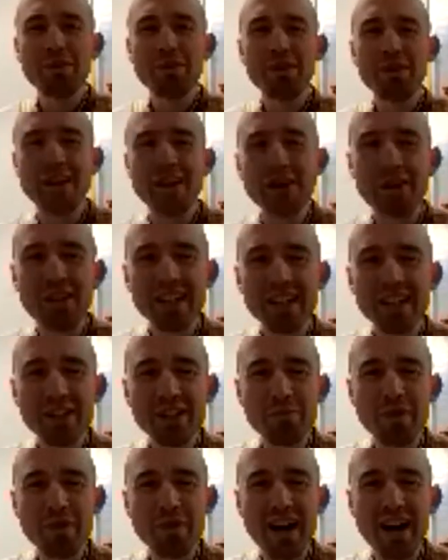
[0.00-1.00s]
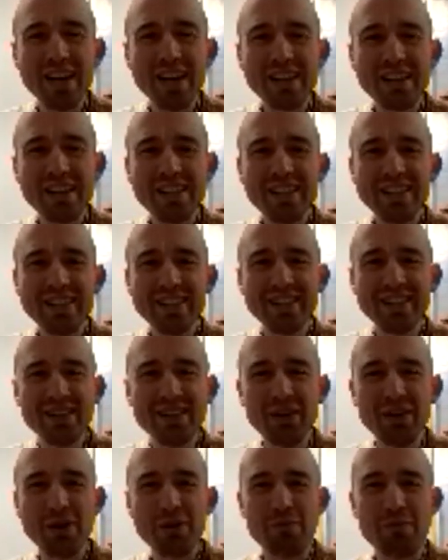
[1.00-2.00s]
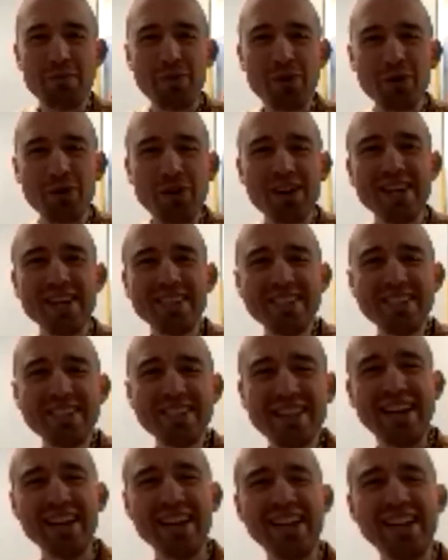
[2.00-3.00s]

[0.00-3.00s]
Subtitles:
people, they don't like chapatis or puris.